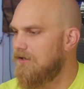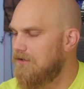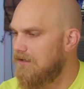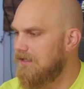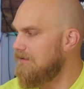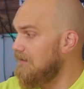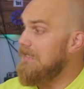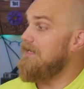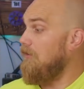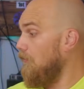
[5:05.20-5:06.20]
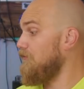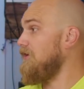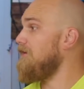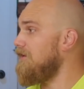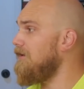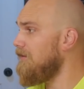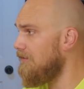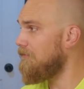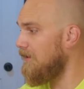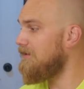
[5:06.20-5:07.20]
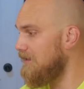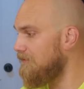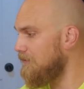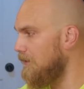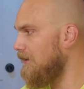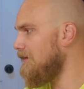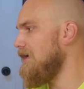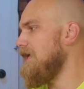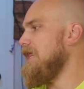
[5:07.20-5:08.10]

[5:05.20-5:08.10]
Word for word: guard on it. It holds on there relatively well.